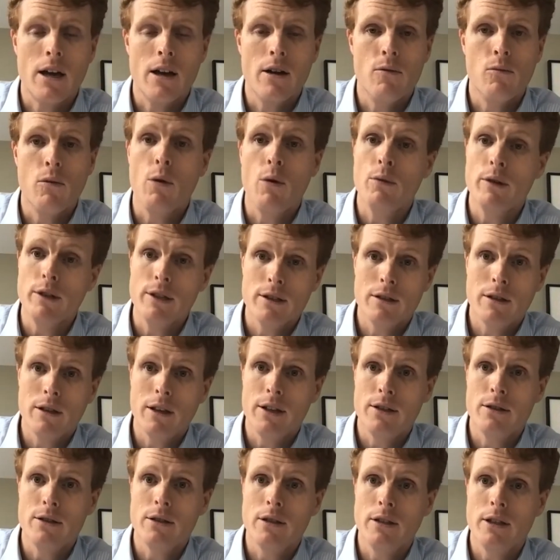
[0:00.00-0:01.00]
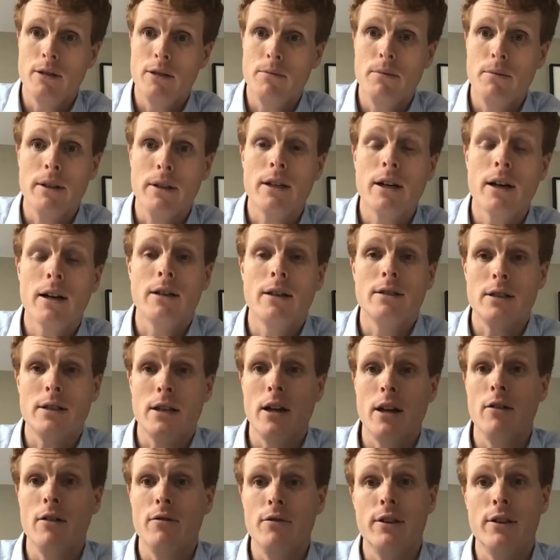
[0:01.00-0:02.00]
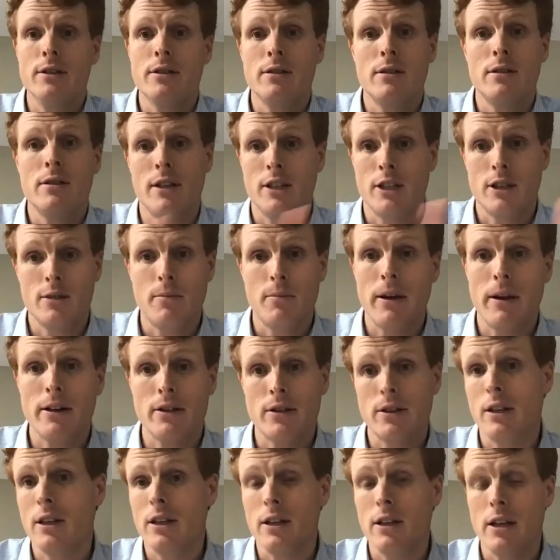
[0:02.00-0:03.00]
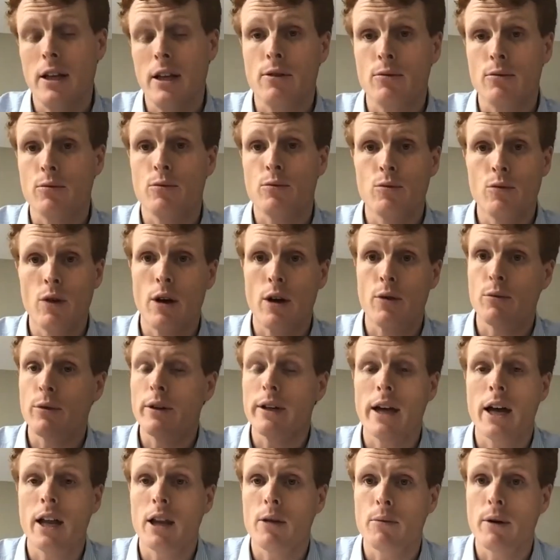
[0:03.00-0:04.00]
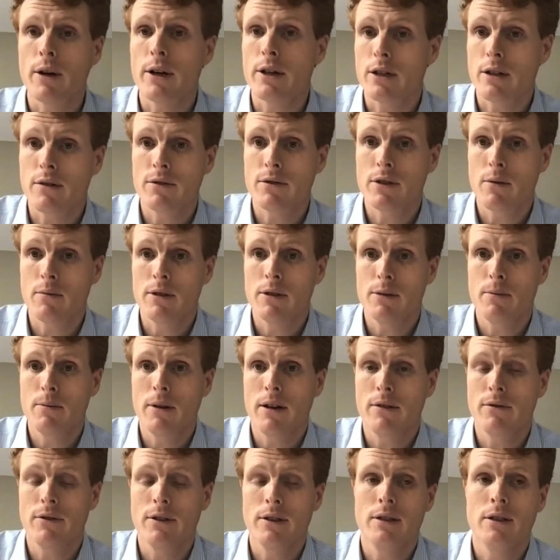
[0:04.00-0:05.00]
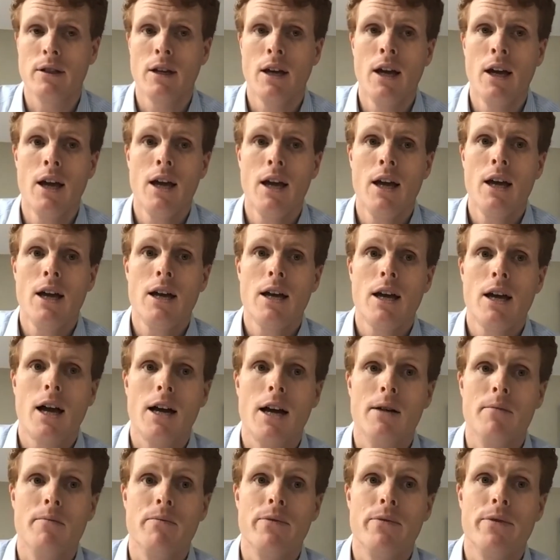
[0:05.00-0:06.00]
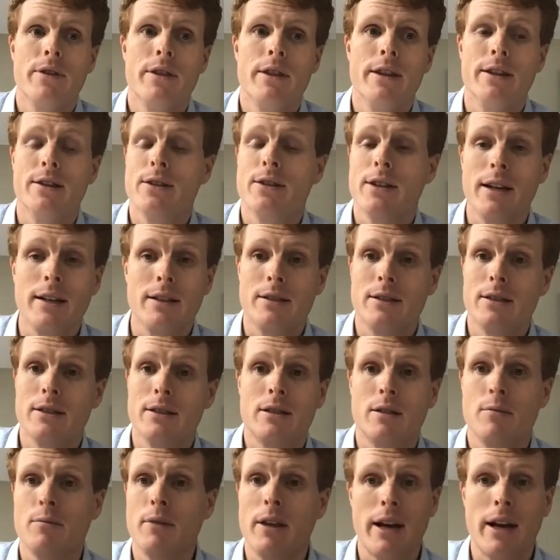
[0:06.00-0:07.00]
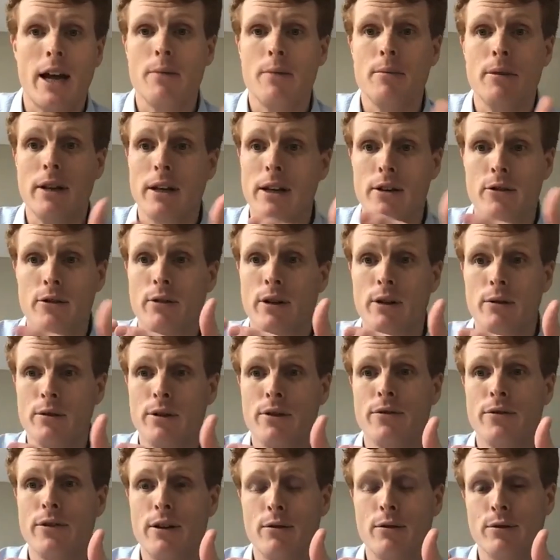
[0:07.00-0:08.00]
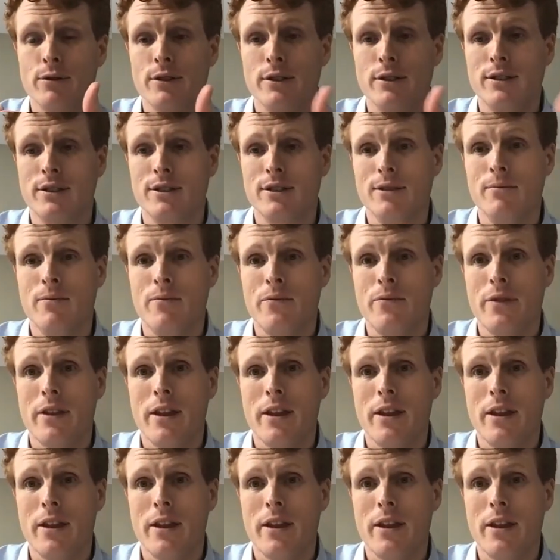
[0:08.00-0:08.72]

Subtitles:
what we just legislated because of this expansion and recalibration of some of these benefits. The state system that had been integrated with the federal system